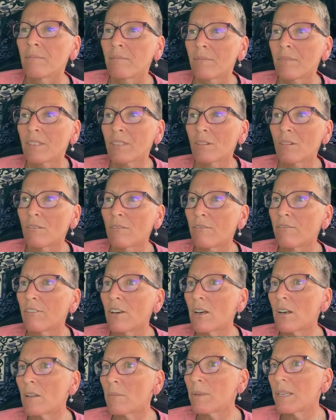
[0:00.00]
So
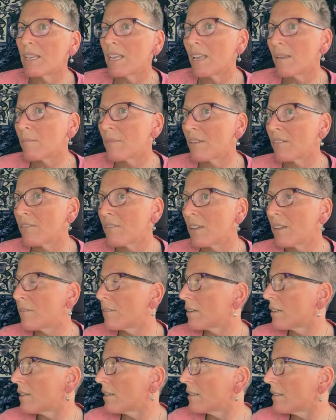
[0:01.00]
fall became my
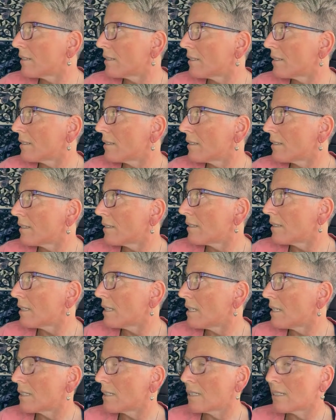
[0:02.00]
favorite
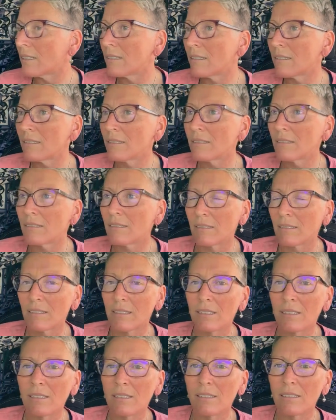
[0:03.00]
season
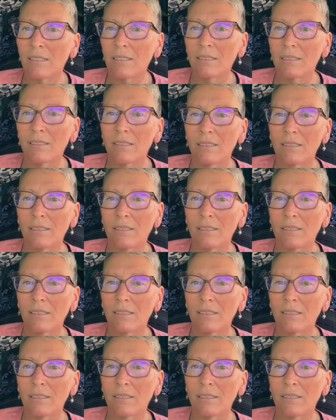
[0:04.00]
in